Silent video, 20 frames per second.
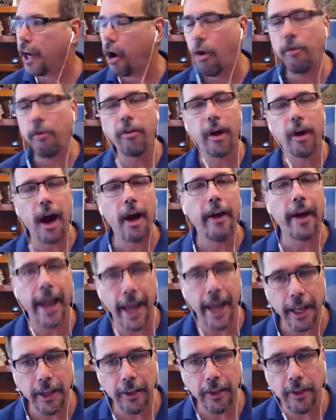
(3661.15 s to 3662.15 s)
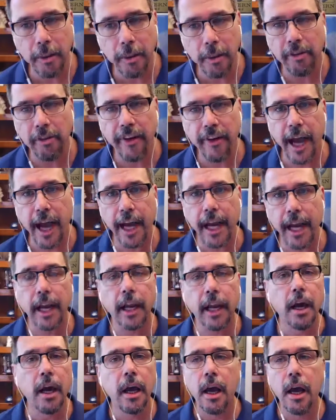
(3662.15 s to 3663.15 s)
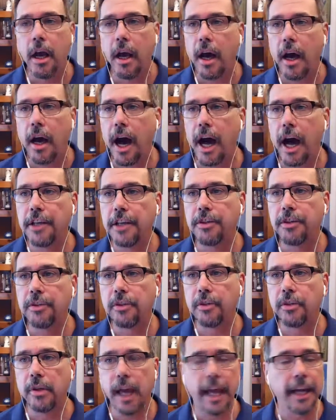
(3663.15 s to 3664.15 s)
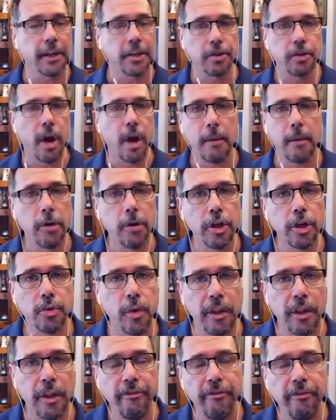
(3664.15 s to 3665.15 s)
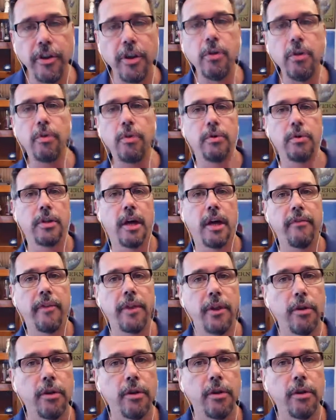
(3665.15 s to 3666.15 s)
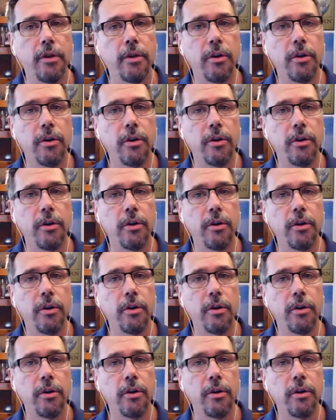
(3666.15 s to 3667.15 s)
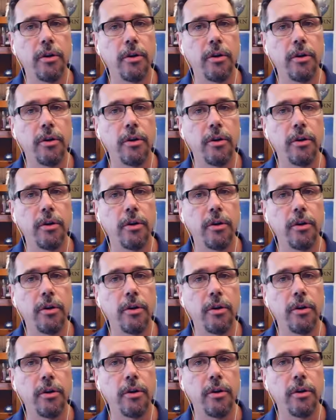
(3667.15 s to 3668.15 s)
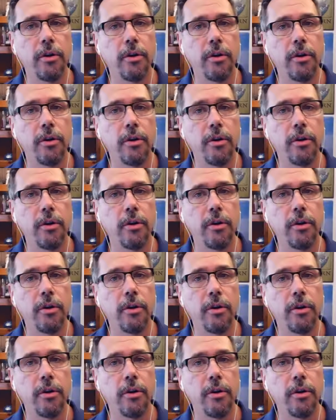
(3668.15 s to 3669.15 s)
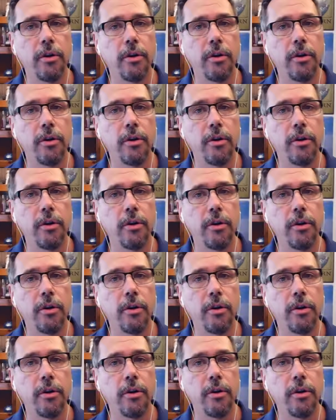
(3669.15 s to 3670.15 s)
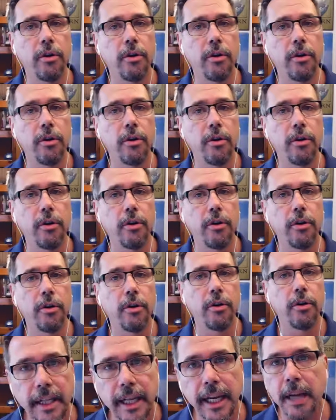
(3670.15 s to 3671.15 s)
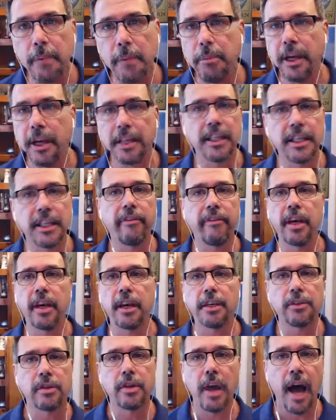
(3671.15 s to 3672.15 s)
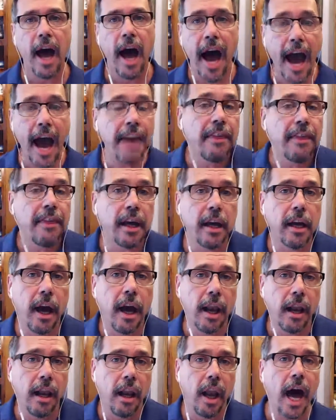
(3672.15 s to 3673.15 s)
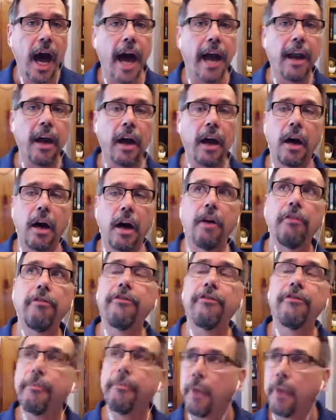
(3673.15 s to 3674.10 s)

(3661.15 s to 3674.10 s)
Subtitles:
over our heads and providing us and astronomers with views of the universe that have helped us not only understand how the universe works, but and our place in it, but has given us, I think, a lot of